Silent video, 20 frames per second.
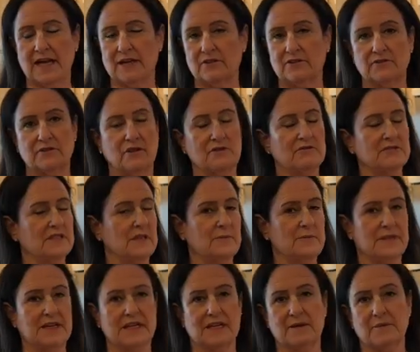I don't know,
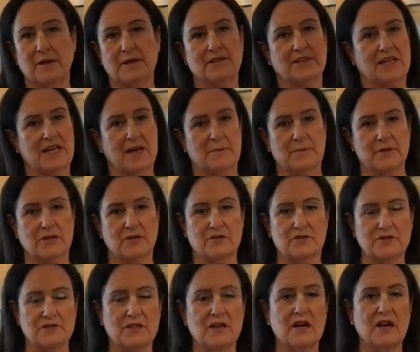something about the
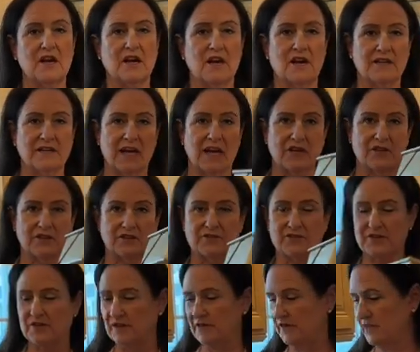chemicals are not good
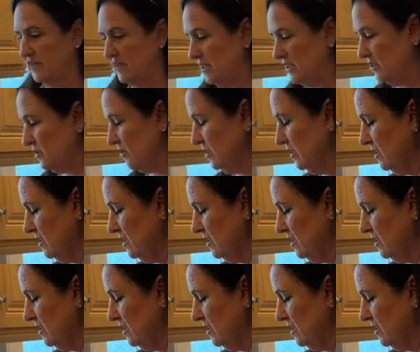for the finish.